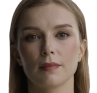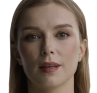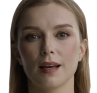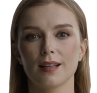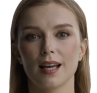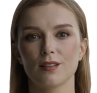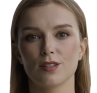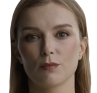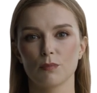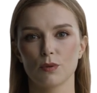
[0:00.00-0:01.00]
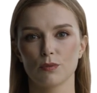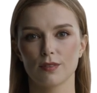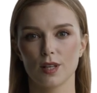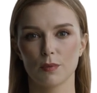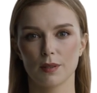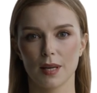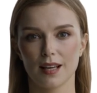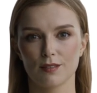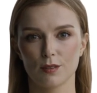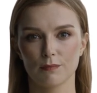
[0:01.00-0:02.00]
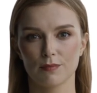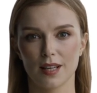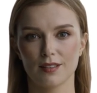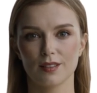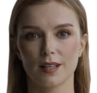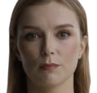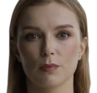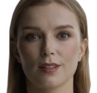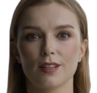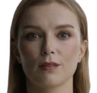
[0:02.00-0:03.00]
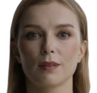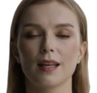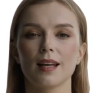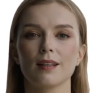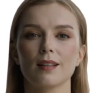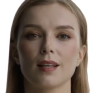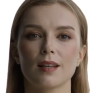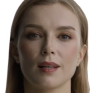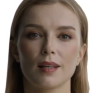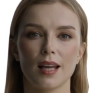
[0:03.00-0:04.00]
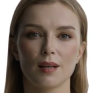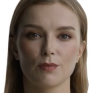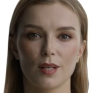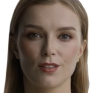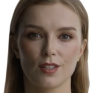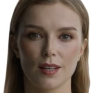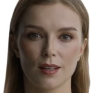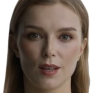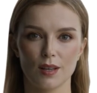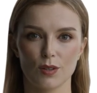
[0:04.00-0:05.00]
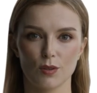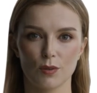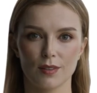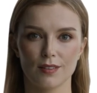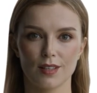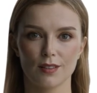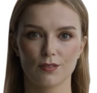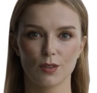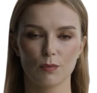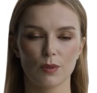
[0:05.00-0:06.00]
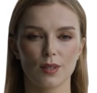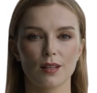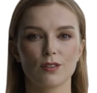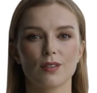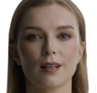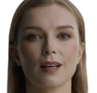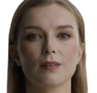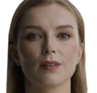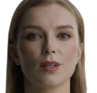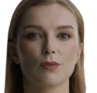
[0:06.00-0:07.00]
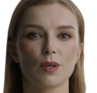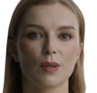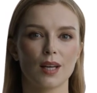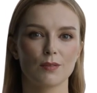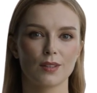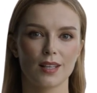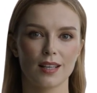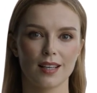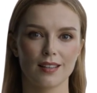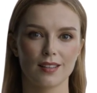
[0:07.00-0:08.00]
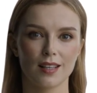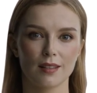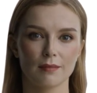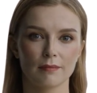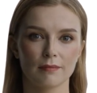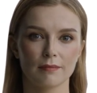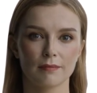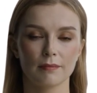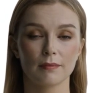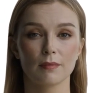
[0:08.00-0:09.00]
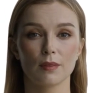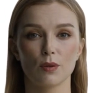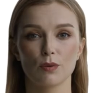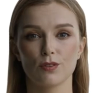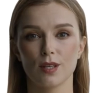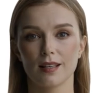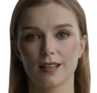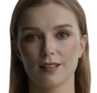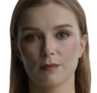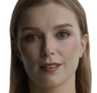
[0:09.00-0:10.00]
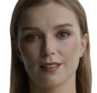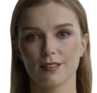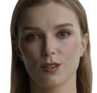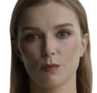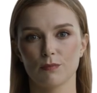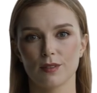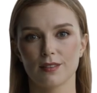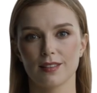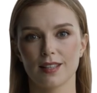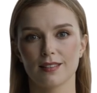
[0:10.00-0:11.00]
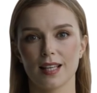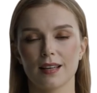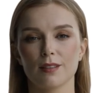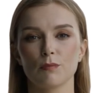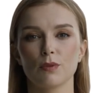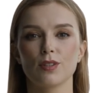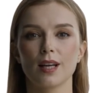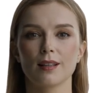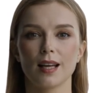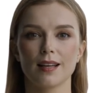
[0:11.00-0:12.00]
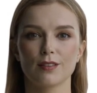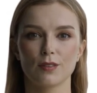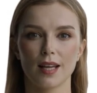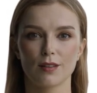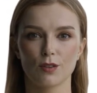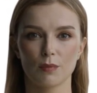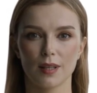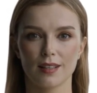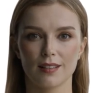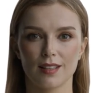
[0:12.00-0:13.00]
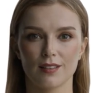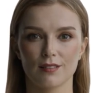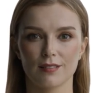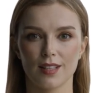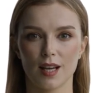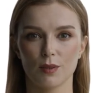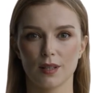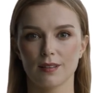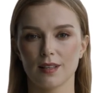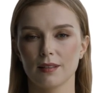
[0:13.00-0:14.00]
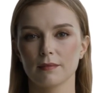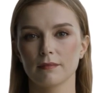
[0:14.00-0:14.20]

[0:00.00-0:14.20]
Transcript: Attention will also be paid to inflation in Brazil, India, and Russia, along with industrial production in the Euro area and India. Australia's Business Confidence Index will shed light on economic conditions down under.